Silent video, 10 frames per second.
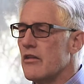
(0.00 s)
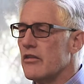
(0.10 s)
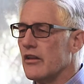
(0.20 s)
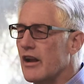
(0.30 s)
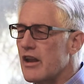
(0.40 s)

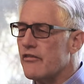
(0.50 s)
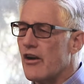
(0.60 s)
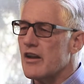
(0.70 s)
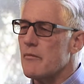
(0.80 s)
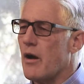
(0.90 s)
The Lucky
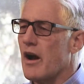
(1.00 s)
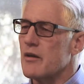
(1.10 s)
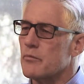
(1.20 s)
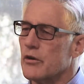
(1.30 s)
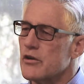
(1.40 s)
Friday
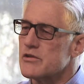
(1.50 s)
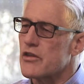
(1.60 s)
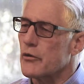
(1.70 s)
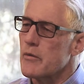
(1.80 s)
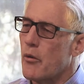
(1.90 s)
mine produced
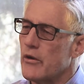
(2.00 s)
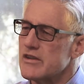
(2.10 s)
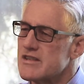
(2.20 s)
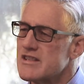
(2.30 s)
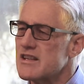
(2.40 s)

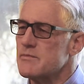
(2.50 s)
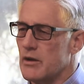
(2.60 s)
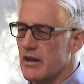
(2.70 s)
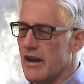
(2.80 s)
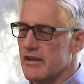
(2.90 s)
3.6
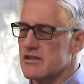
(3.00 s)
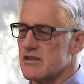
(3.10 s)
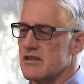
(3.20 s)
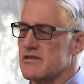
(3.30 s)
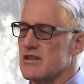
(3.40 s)
million
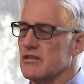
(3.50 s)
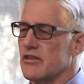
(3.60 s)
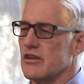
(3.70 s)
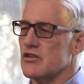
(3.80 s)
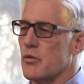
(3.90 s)
ounces of
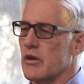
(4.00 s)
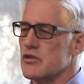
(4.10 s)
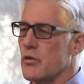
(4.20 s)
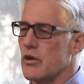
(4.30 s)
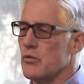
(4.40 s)
silver in
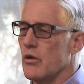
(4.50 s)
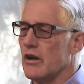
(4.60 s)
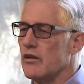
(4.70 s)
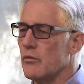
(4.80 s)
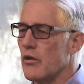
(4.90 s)

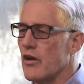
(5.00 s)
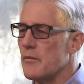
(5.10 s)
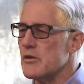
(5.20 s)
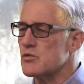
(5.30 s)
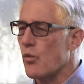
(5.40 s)
2021, with
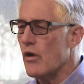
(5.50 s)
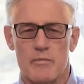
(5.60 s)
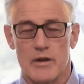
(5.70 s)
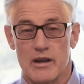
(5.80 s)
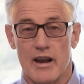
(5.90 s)
almost
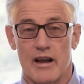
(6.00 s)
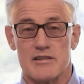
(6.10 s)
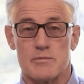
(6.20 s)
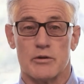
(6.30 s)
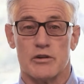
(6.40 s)
1 million
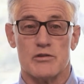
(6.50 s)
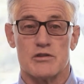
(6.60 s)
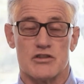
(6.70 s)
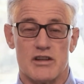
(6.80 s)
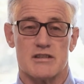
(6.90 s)
ounces
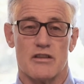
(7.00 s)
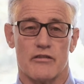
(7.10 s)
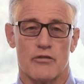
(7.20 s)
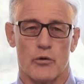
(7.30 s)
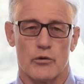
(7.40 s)
produced just in the
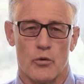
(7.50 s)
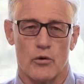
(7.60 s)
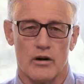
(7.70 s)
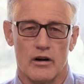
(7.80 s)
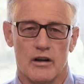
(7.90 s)
fourth
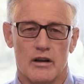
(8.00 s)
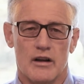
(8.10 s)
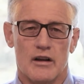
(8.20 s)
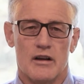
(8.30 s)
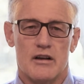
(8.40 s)
quarter.
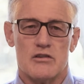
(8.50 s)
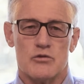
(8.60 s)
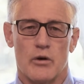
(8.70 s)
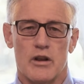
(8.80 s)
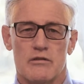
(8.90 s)

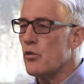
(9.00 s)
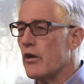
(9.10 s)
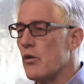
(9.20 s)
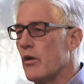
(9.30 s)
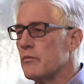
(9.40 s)

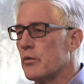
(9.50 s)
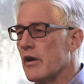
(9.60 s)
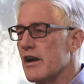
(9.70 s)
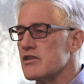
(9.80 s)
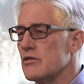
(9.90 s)
2021
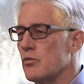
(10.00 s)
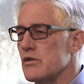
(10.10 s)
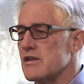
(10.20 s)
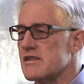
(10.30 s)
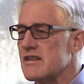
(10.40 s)
production
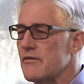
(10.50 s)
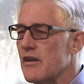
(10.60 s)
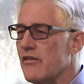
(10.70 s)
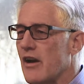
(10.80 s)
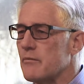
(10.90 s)
was a
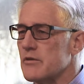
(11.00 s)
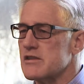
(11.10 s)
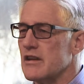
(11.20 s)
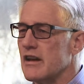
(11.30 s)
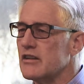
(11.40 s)

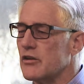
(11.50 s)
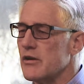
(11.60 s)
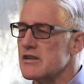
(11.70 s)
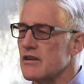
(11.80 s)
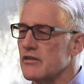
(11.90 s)
75%
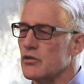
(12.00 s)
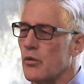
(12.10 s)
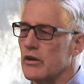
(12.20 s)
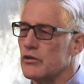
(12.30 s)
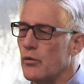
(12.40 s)
increase over
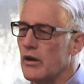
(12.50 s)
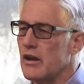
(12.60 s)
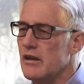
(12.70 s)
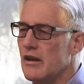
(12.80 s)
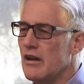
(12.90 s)
2020.